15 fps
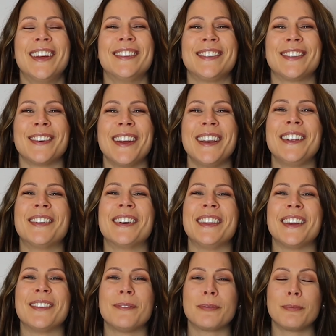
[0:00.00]
So anyone
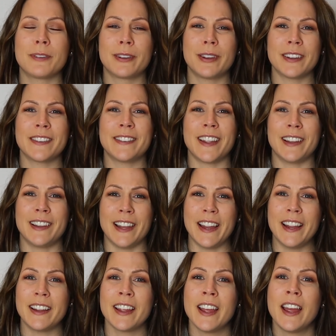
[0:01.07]
that clicks that
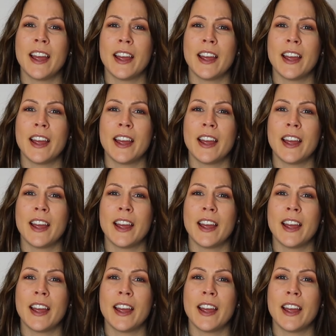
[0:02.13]
link